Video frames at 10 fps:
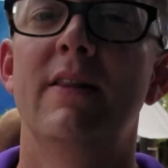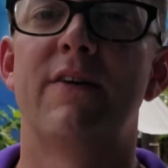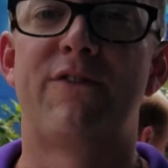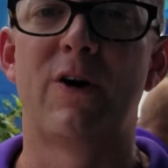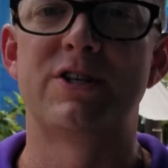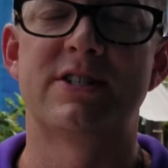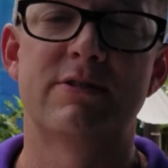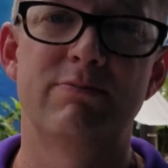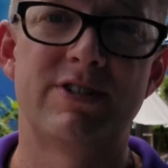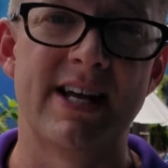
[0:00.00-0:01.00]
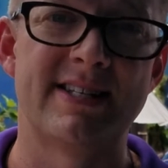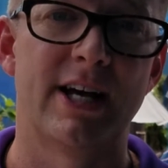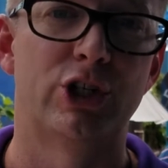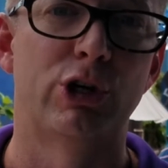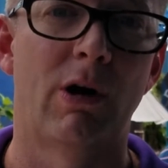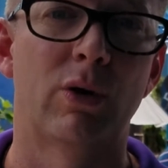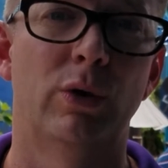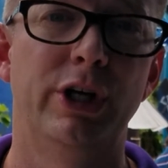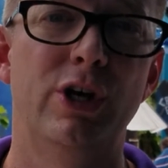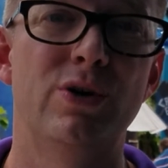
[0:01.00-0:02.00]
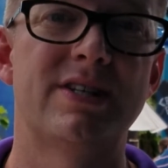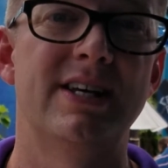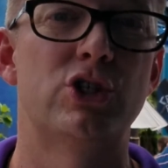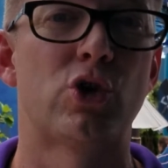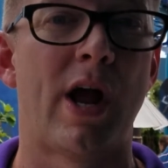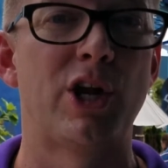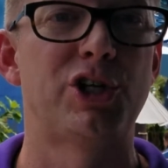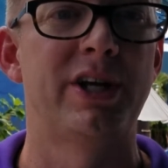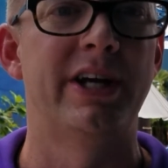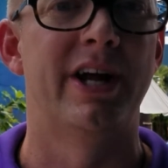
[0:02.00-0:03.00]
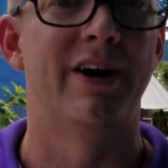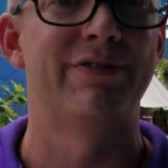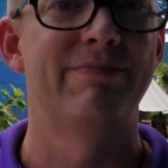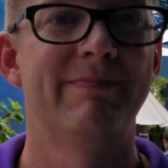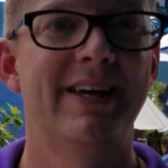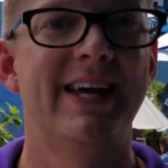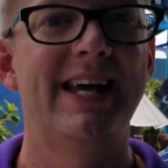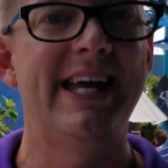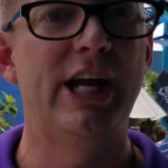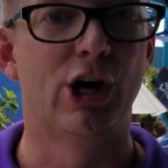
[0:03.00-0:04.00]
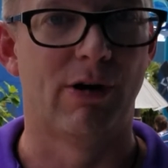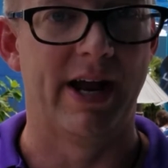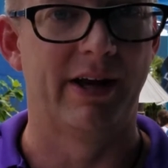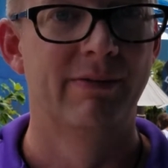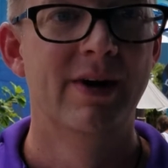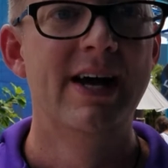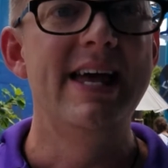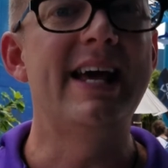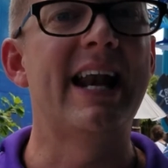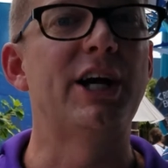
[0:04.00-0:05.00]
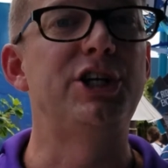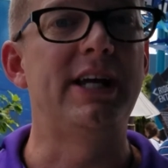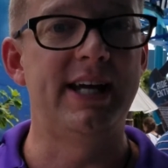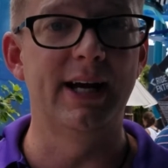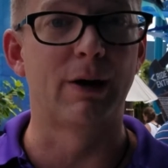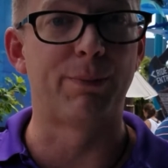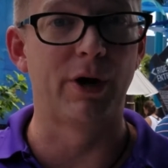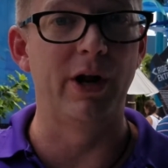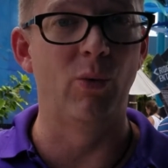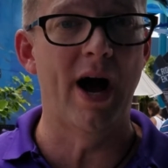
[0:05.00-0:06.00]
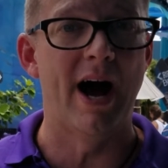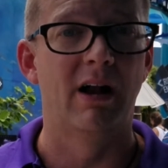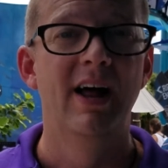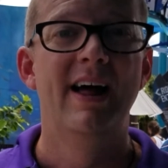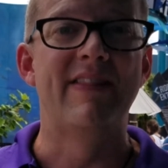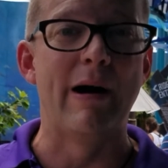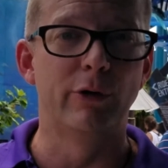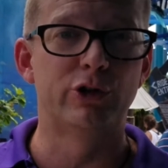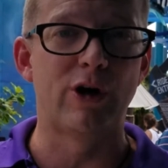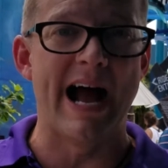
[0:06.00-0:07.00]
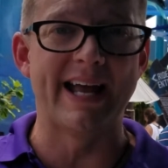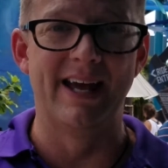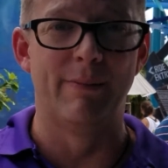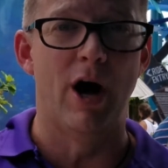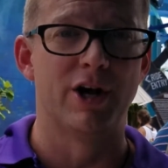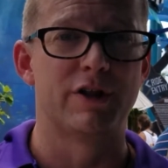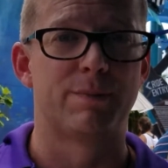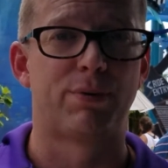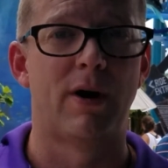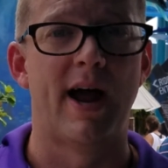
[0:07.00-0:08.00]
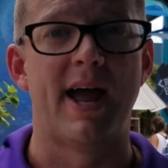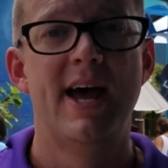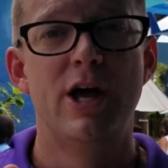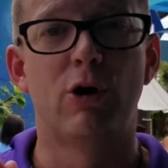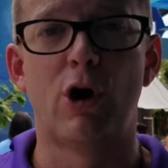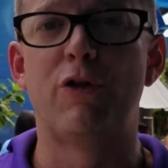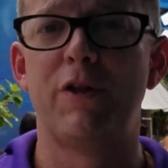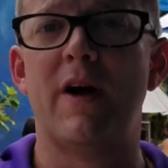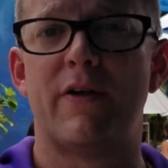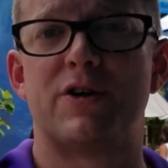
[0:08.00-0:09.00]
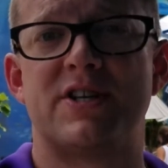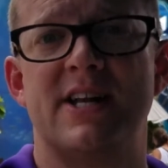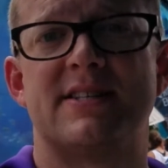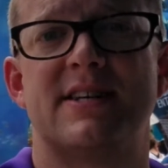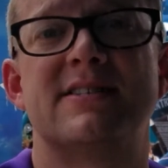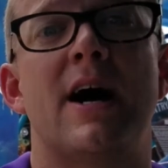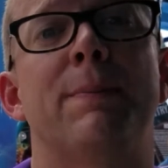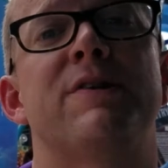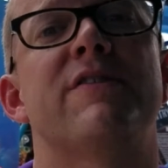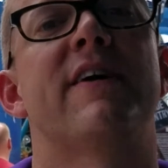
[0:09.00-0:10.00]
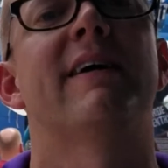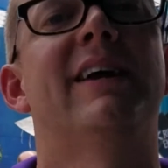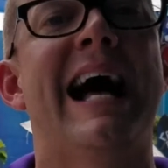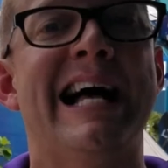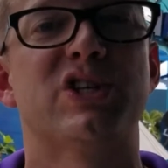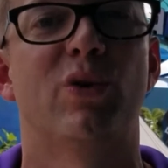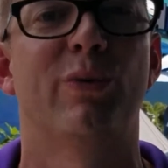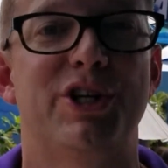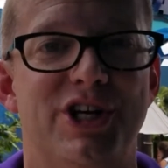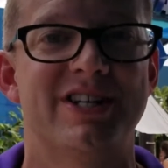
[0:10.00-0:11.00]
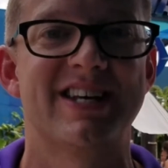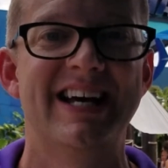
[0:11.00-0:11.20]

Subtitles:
The first sense a shark will use is, strangely enough, hearing. He can actually hear pretty well. That will track him onto the prey. He'll go through the other senses up to the very last one, which is